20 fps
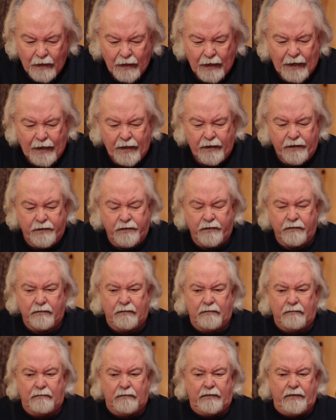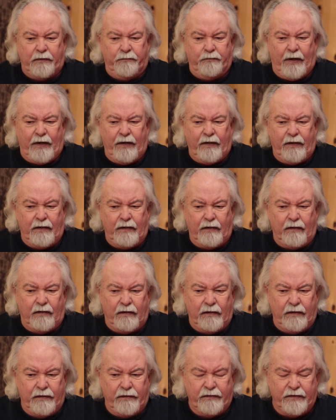and depending
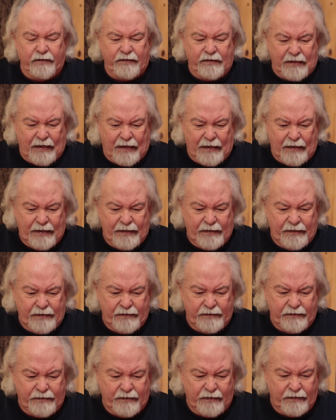on the size